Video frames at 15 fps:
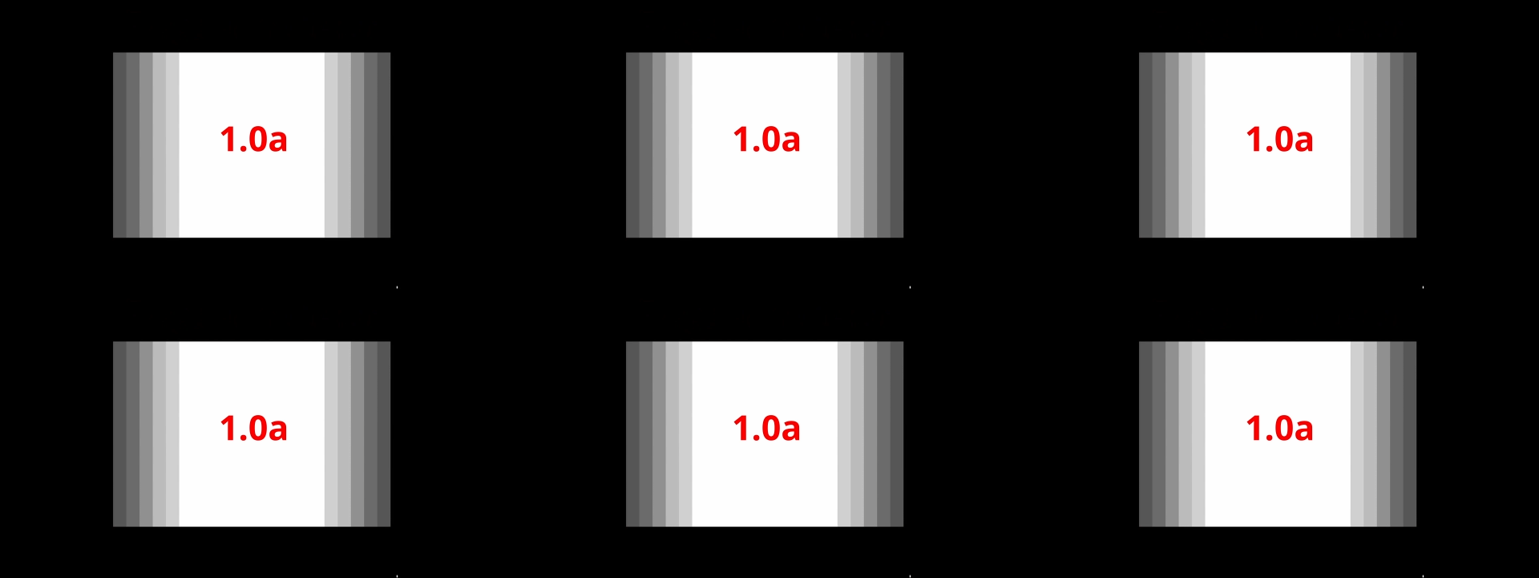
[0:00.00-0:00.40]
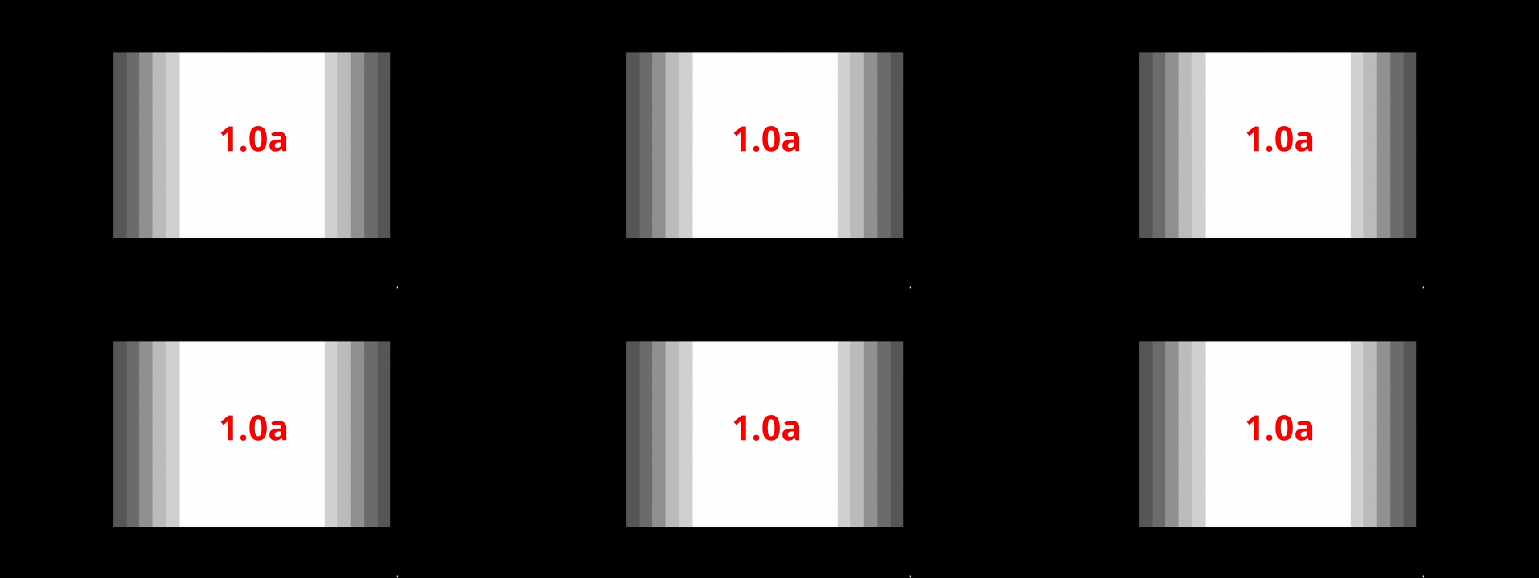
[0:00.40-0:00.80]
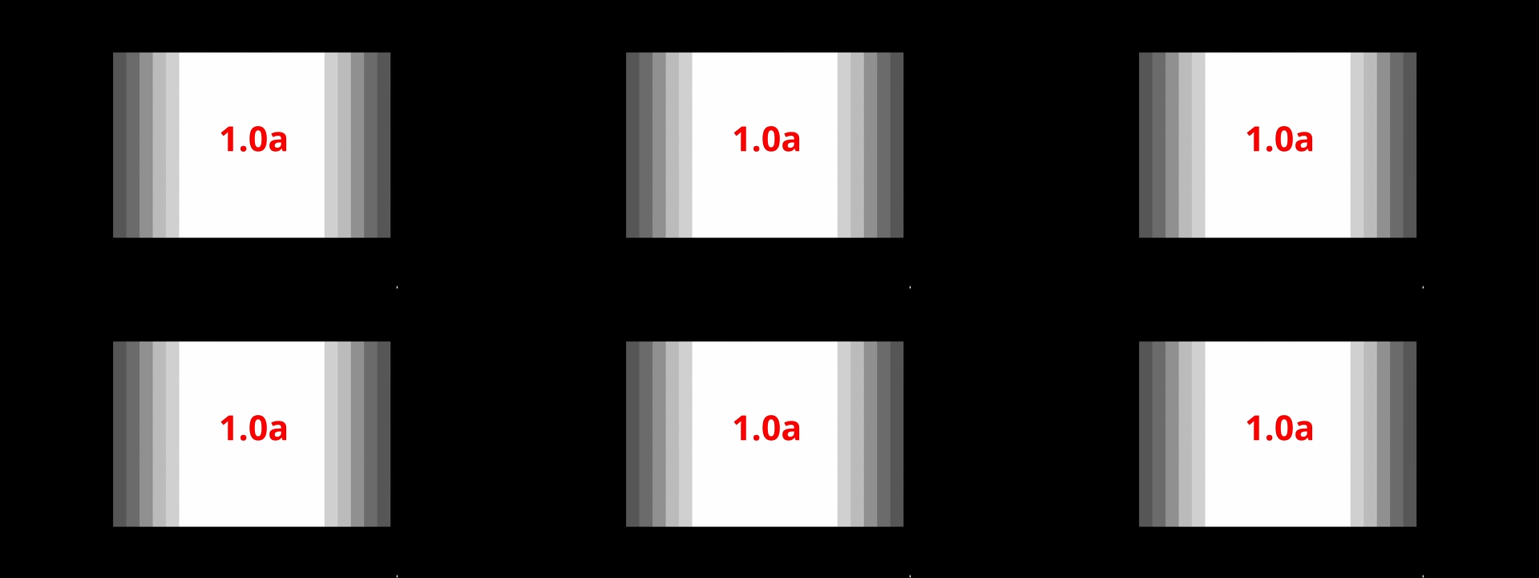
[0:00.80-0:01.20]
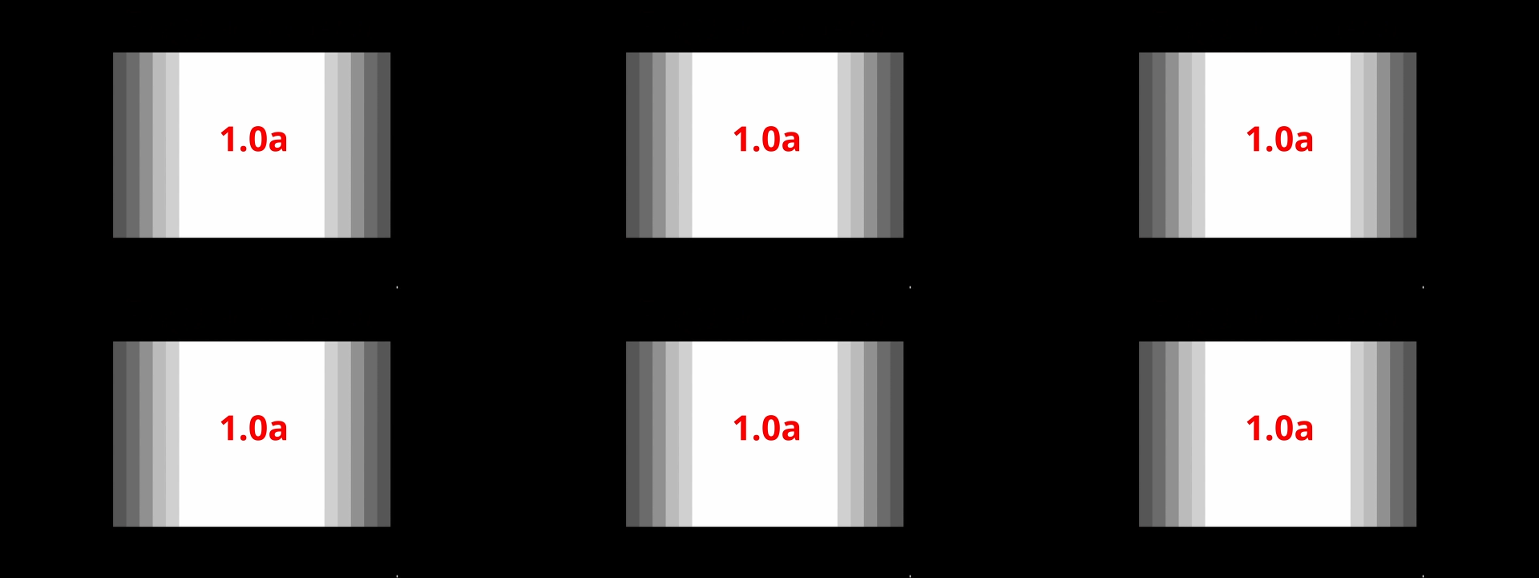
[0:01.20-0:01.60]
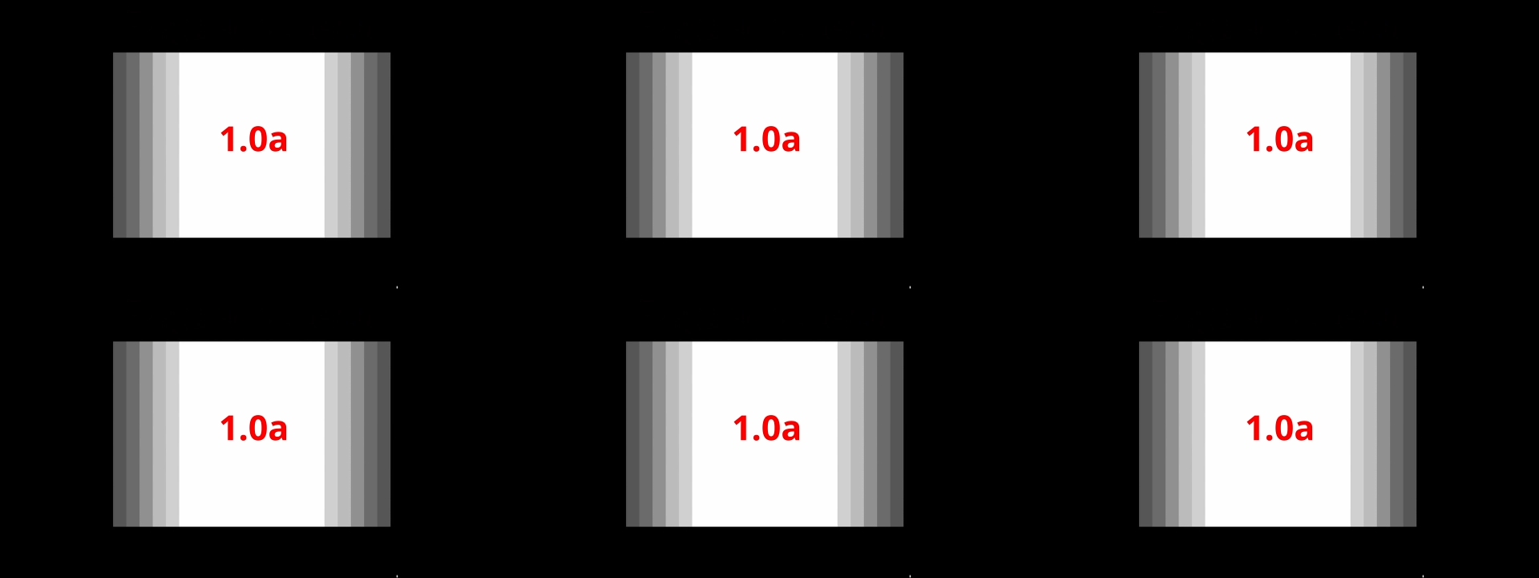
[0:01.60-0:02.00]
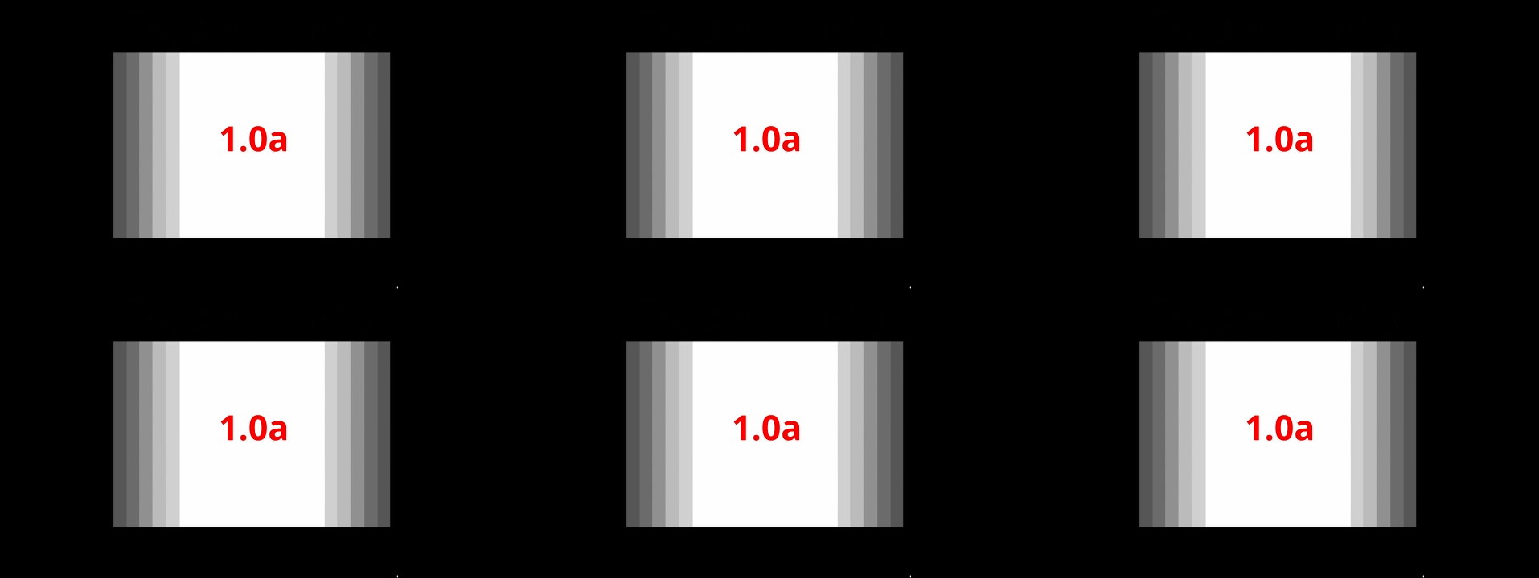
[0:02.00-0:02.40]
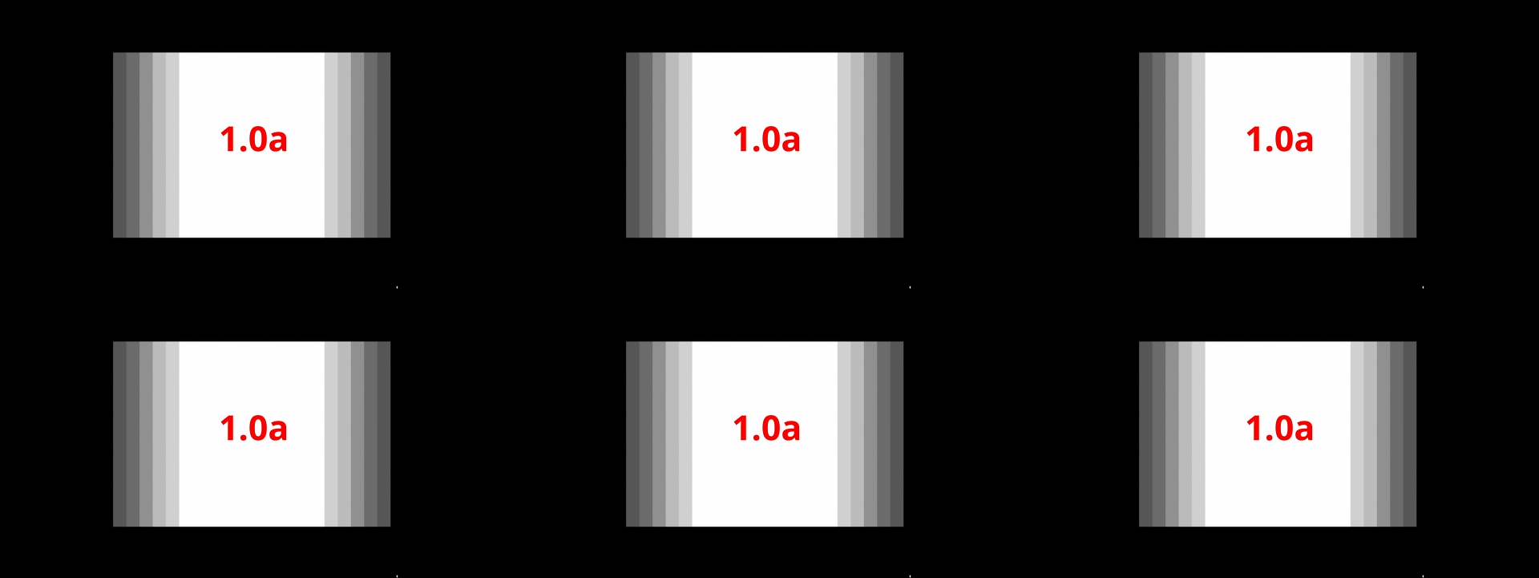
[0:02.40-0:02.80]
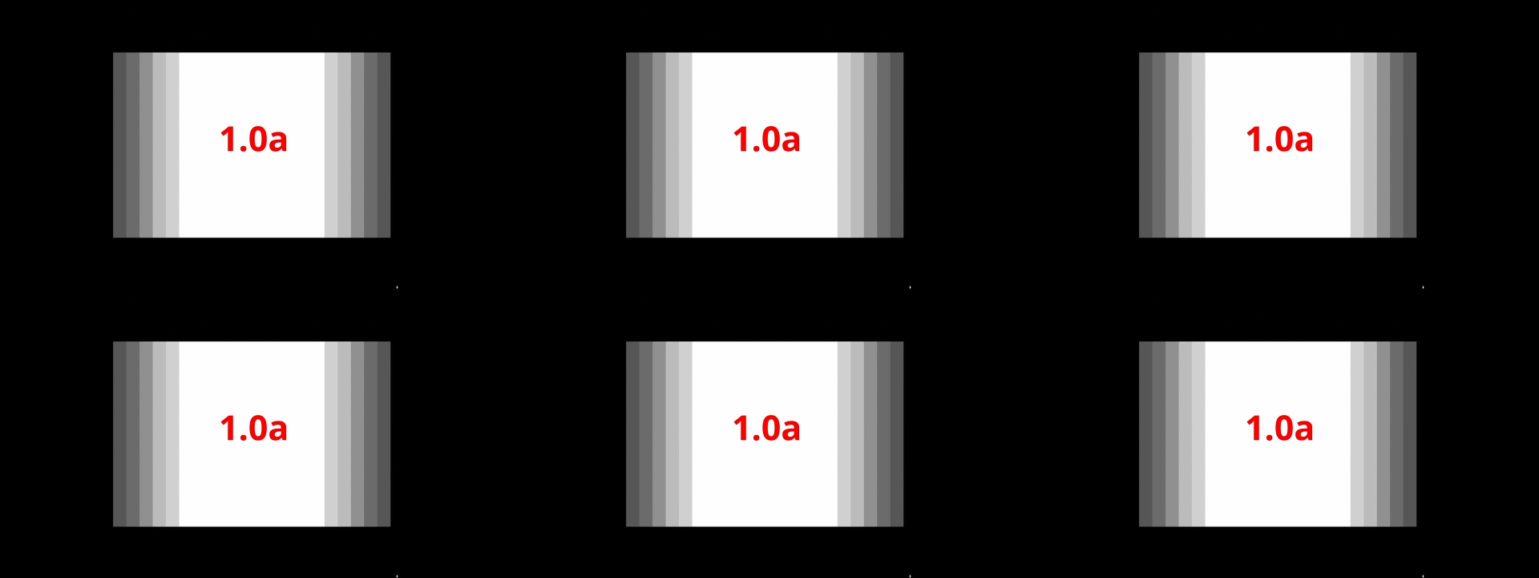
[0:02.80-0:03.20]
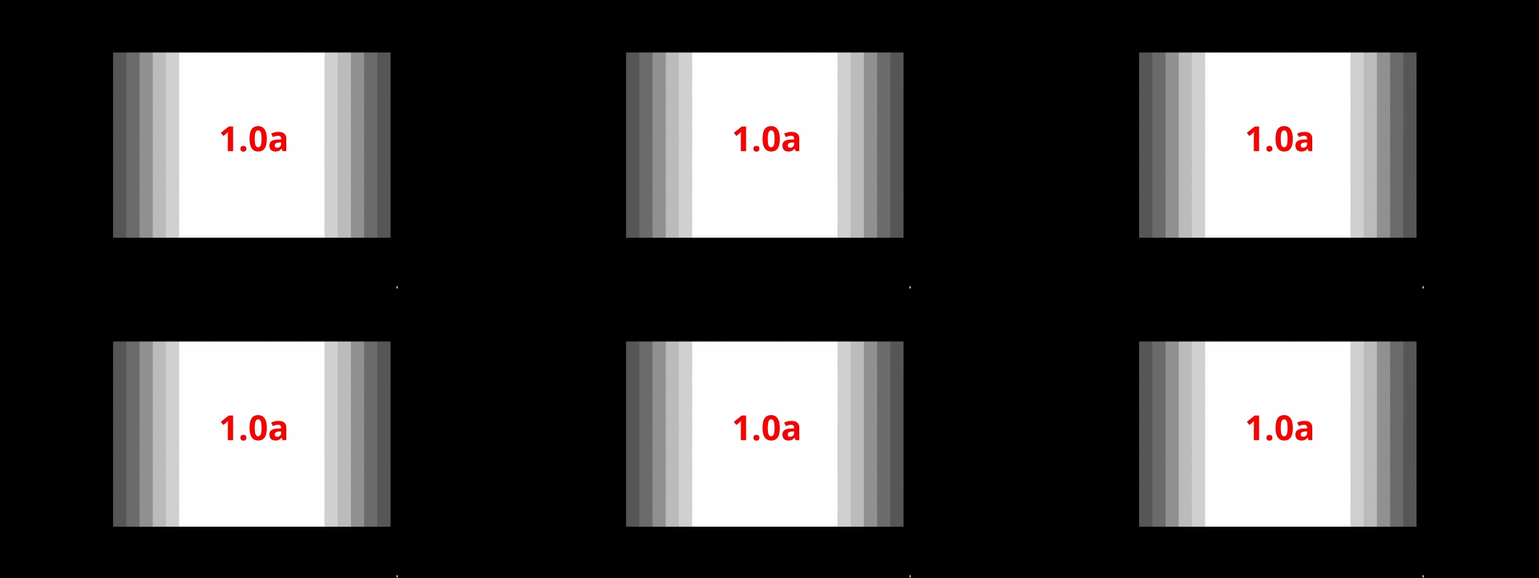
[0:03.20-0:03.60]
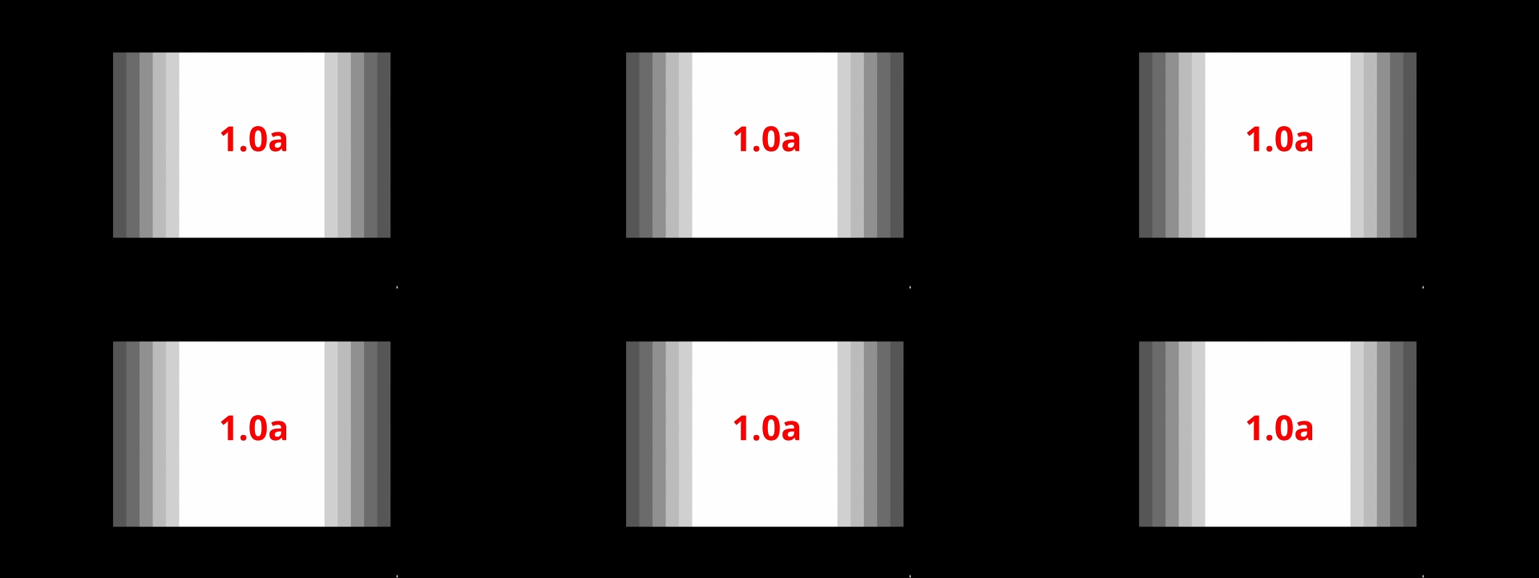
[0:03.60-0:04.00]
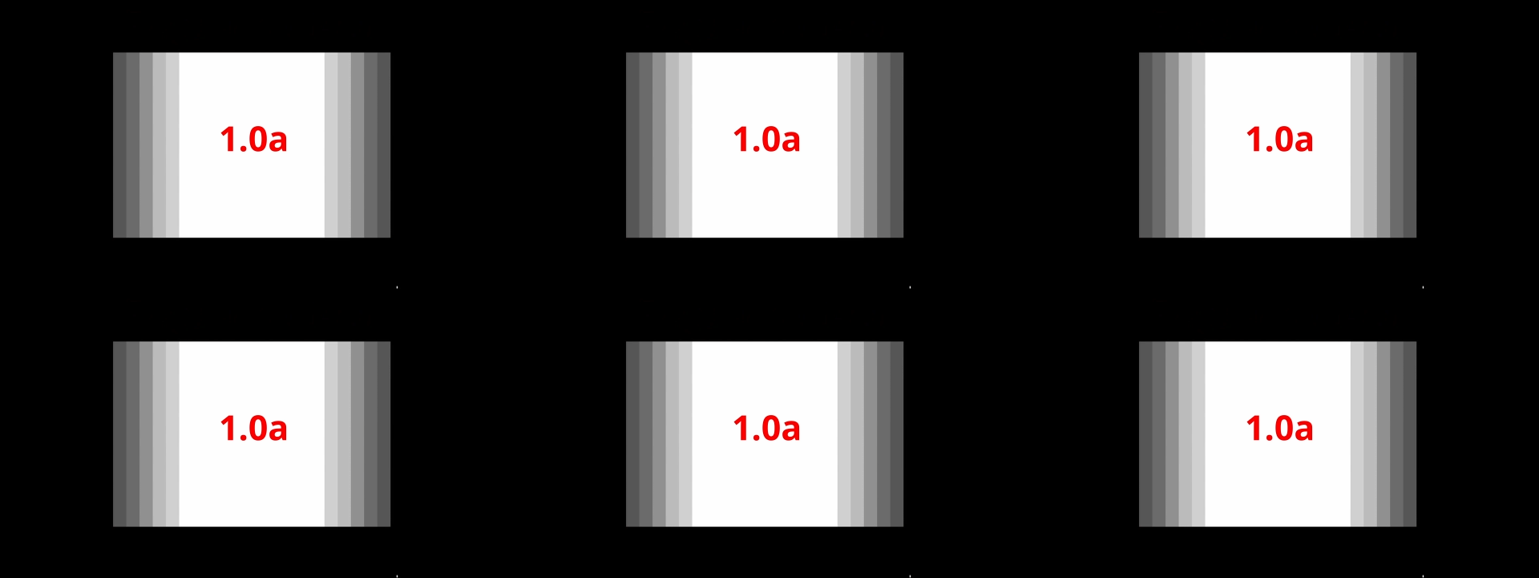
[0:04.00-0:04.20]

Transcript: No face is visible, so there are no lips to read.